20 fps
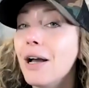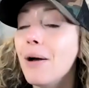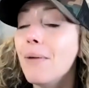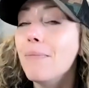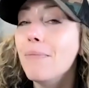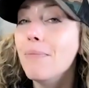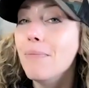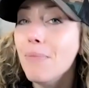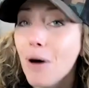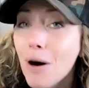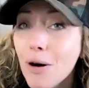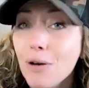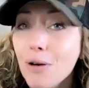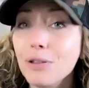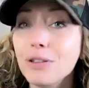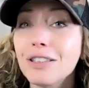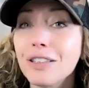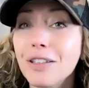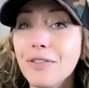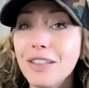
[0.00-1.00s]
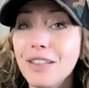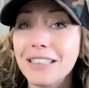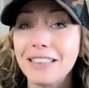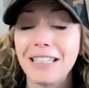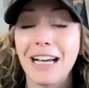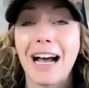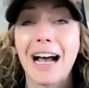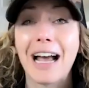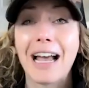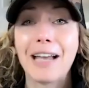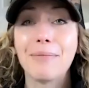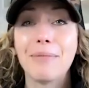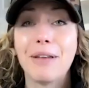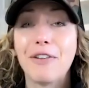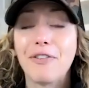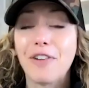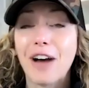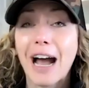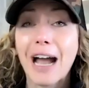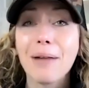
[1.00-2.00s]
most of the time,
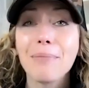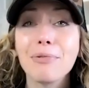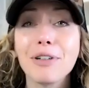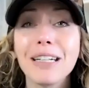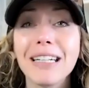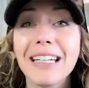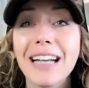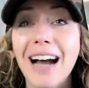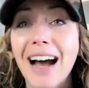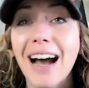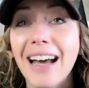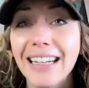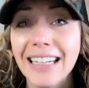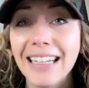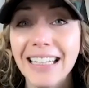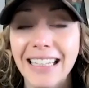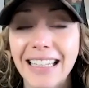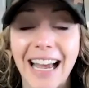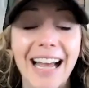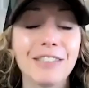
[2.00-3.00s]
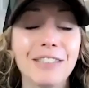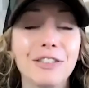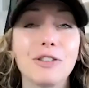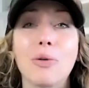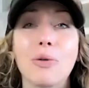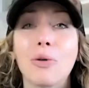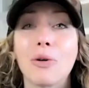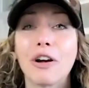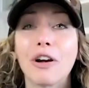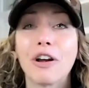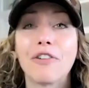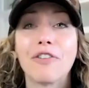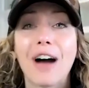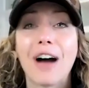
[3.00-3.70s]
if I bring on a guest or if